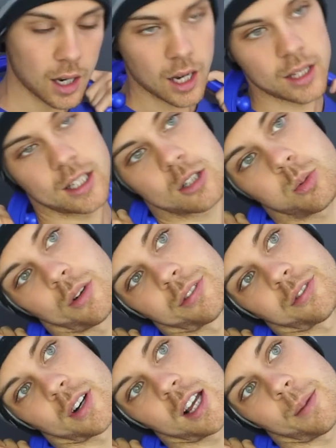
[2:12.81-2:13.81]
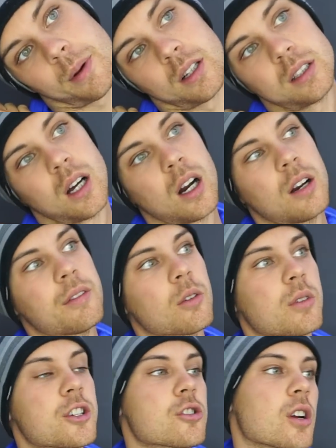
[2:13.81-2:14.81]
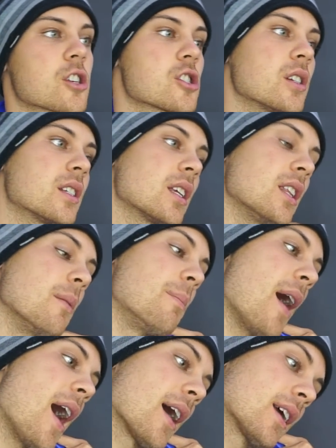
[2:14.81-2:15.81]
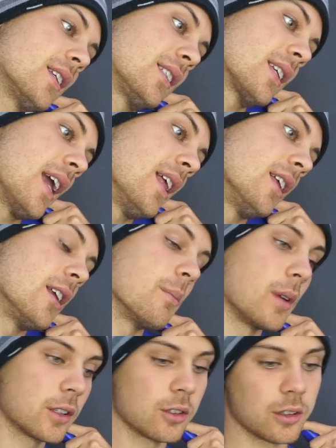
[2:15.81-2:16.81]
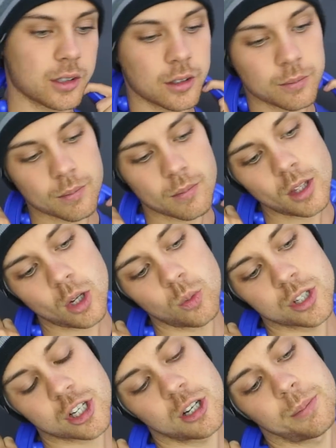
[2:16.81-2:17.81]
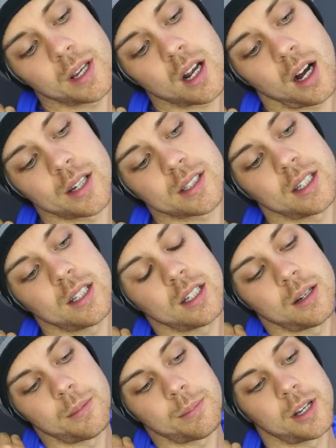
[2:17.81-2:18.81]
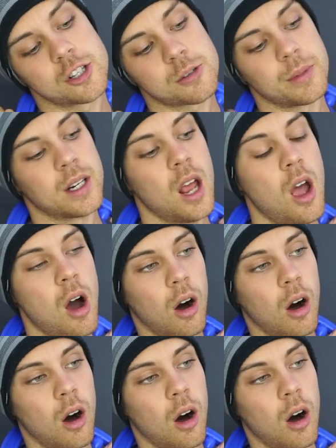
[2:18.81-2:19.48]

And this will free up a lot of the restrictions in the back scalene muscles, which could be causing an impingement.